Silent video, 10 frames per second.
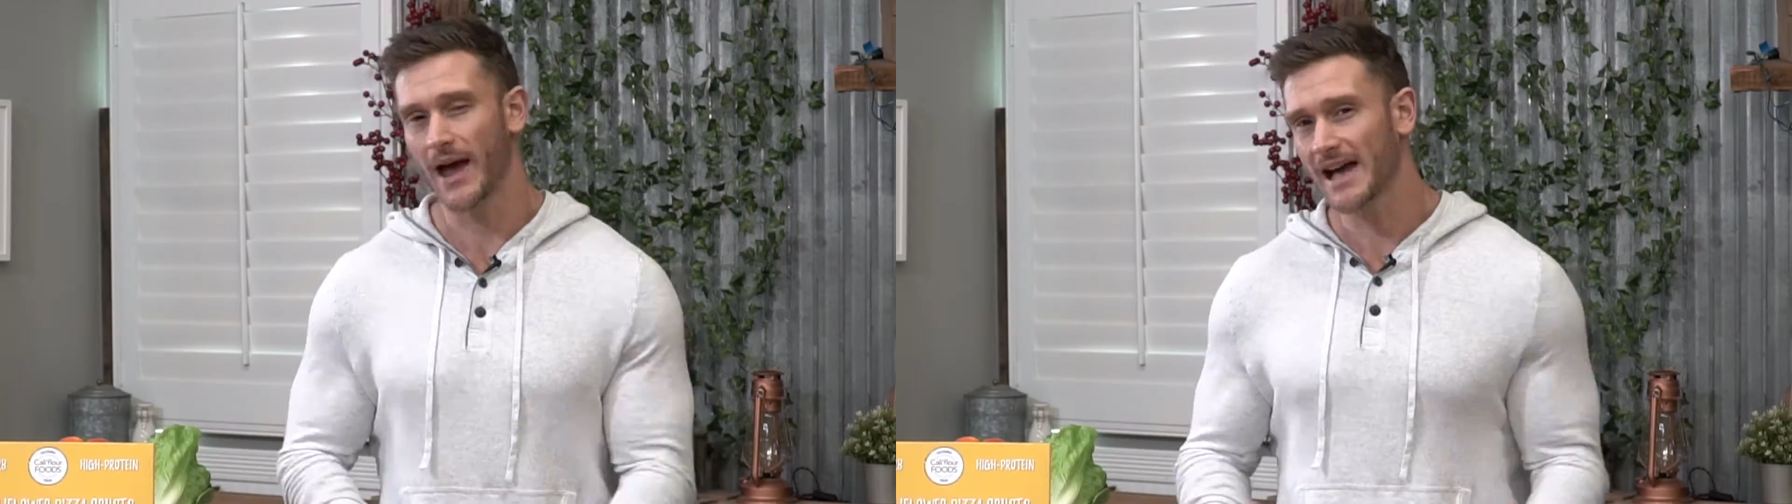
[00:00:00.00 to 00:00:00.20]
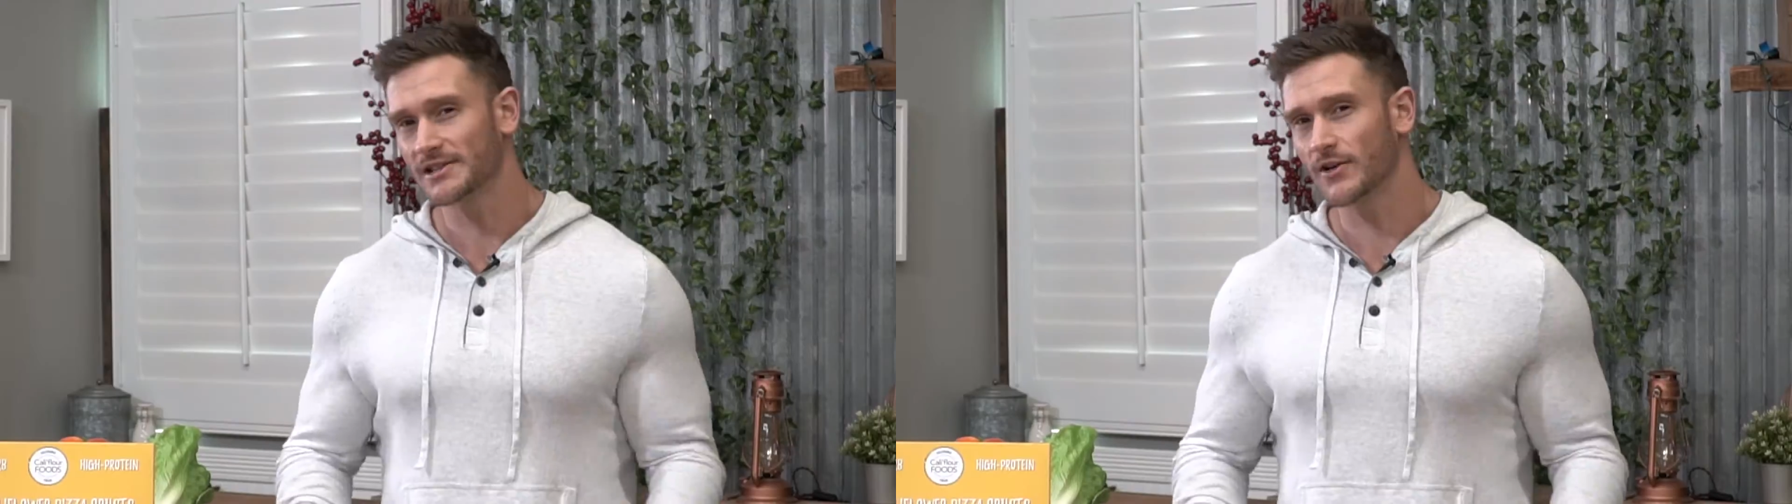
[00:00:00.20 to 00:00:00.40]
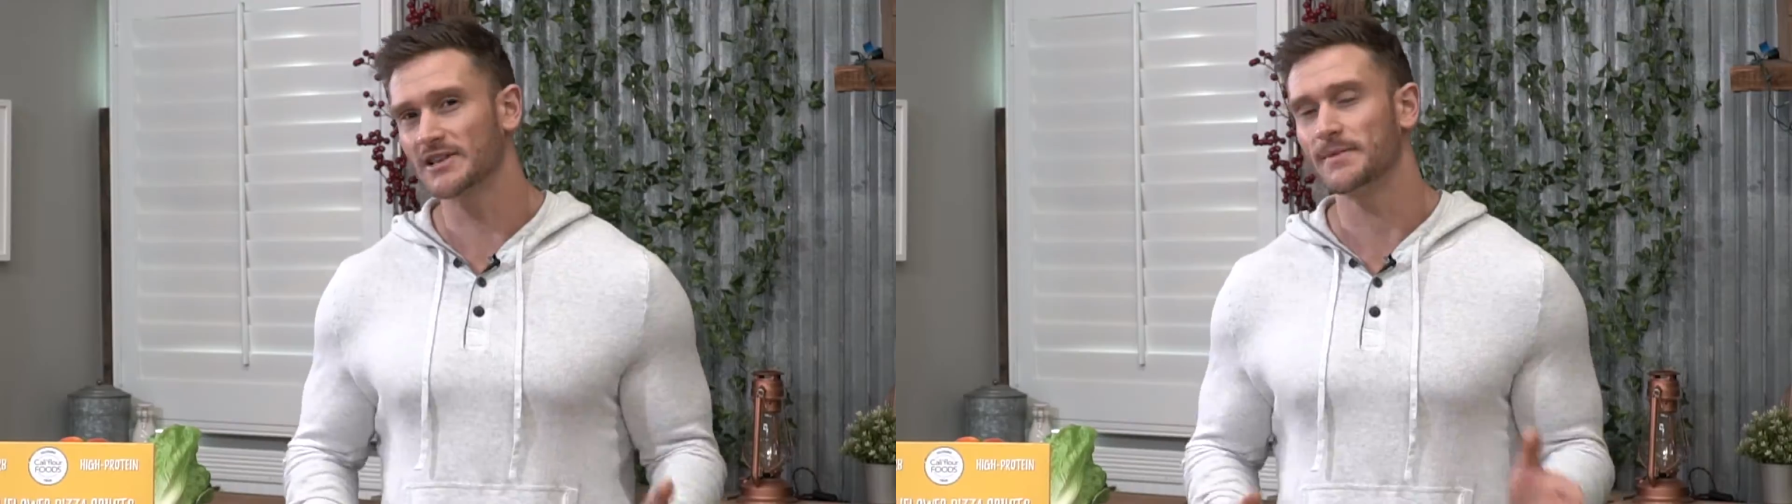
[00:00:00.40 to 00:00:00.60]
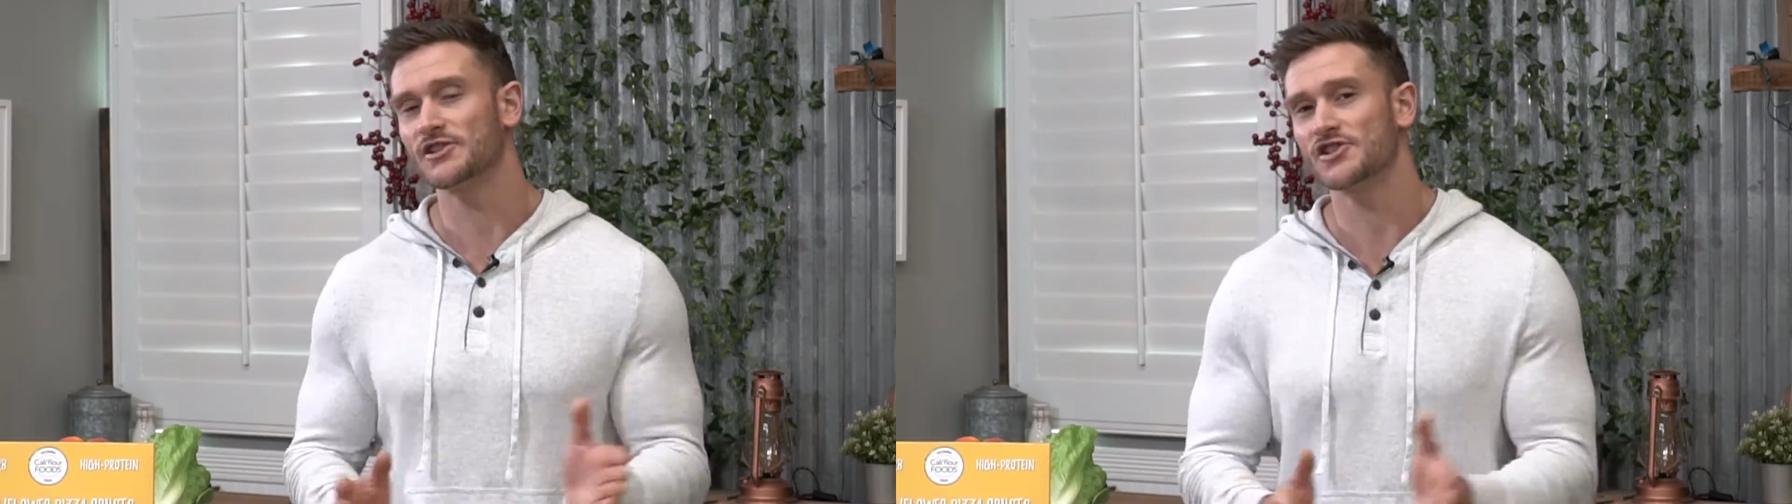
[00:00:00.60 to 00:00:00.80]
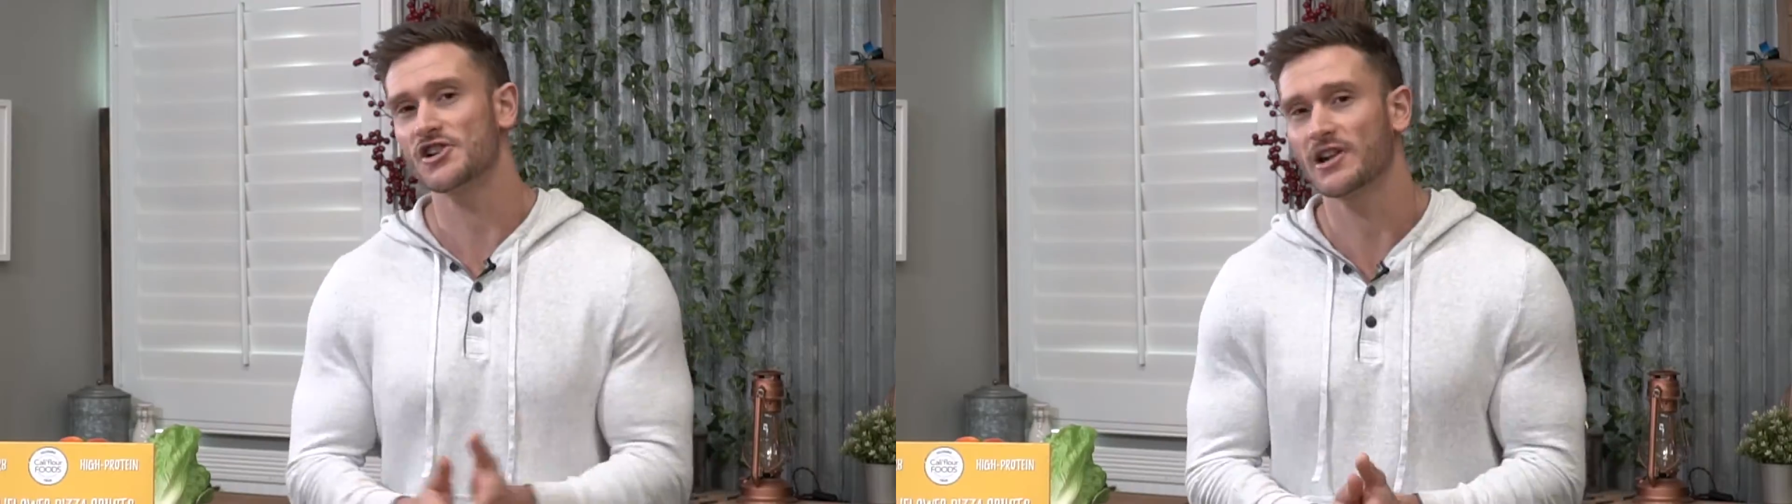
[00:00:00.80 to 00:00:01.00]
as always, make
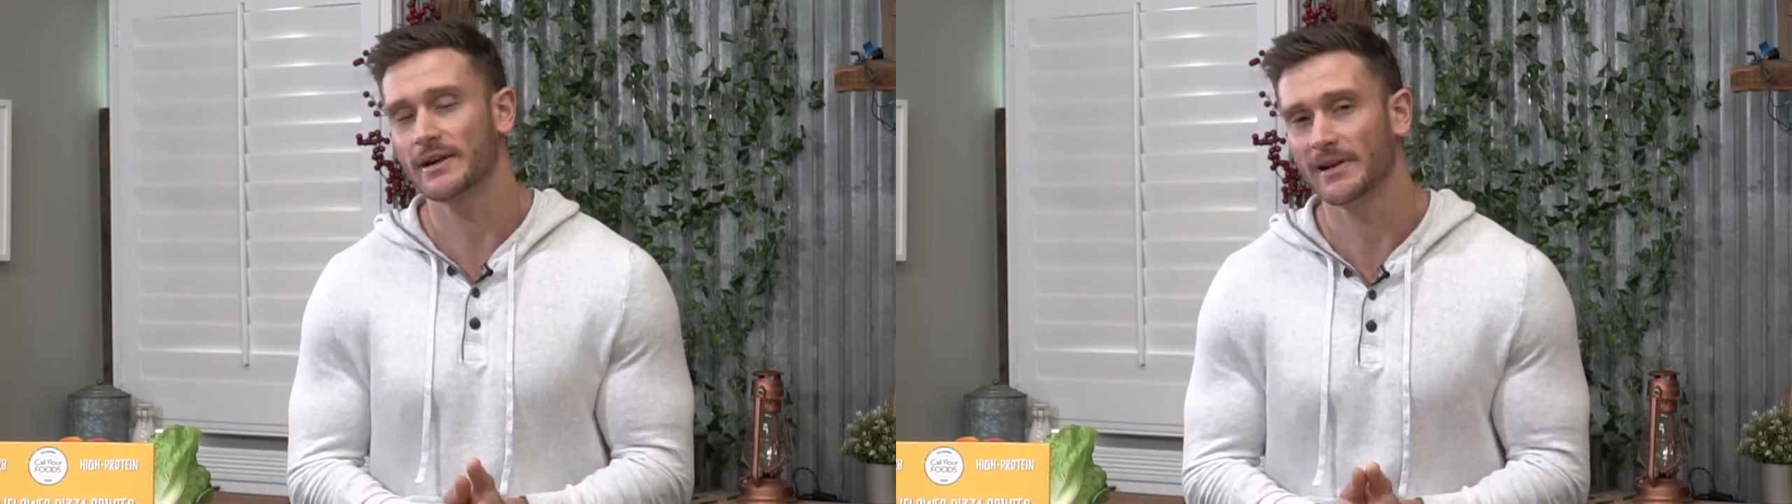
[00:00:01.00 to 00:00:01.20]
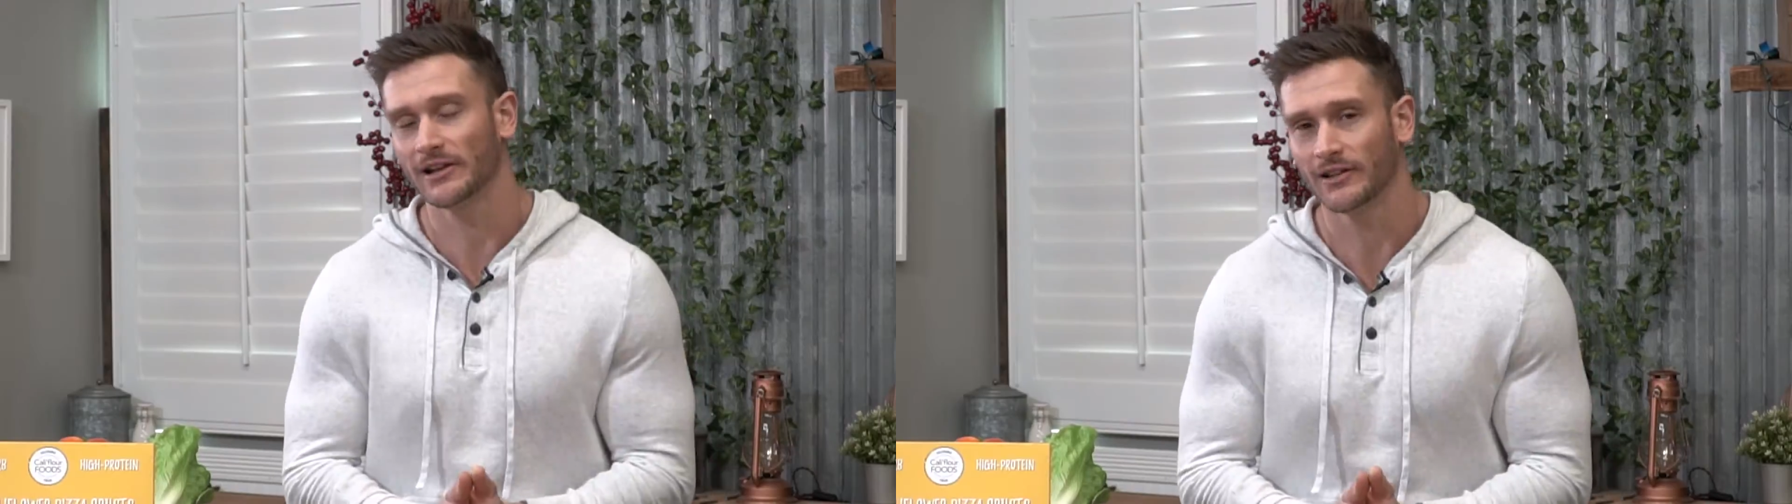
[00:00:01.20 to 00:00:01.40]
sure you're keeping it